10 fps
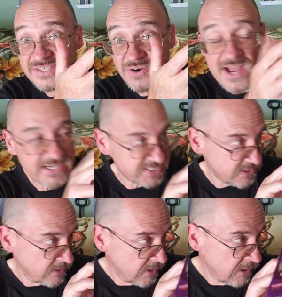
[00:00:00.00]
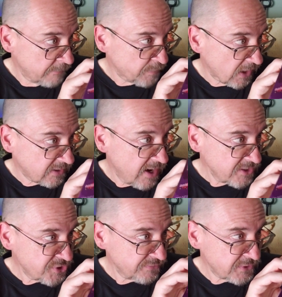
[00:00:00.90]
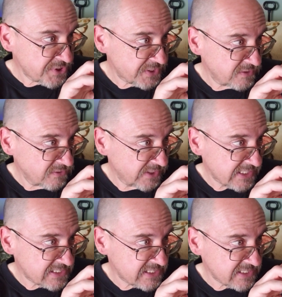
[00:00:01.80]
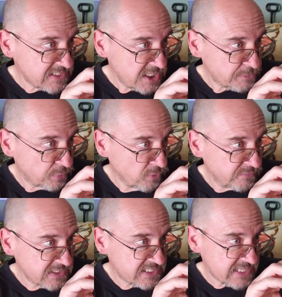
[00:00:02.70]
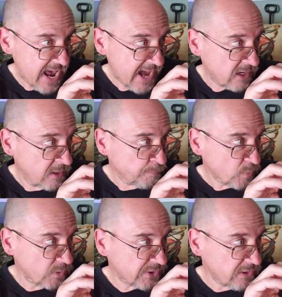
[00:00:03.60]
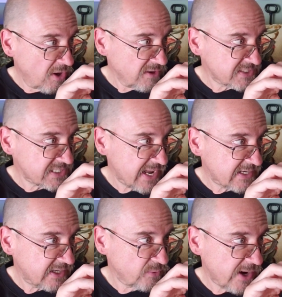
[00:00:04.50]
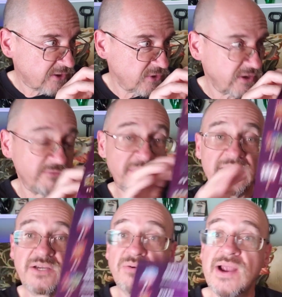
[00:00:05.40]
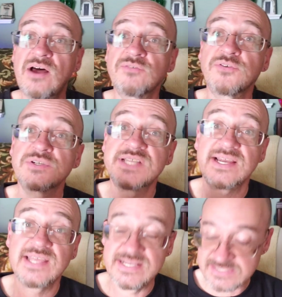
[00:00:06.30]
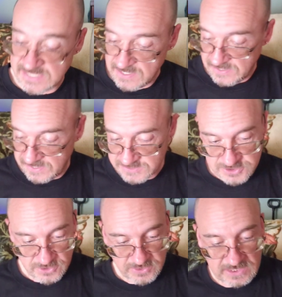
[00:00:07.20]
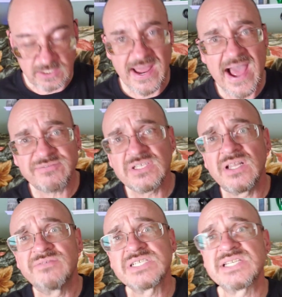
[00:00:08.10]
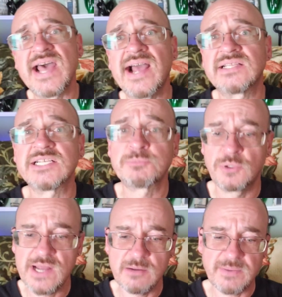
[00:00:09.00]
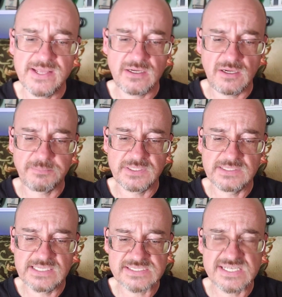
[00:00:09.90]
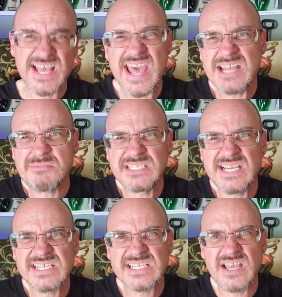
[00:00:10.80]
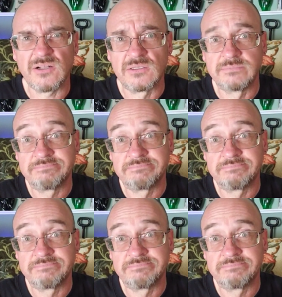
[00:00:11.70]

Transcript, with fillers: they're honest a controversial yet success proven snack with a long standing record of being around for decades in Turkey. You have to love a snack that's put out by a company that says, hey, it might taste stale.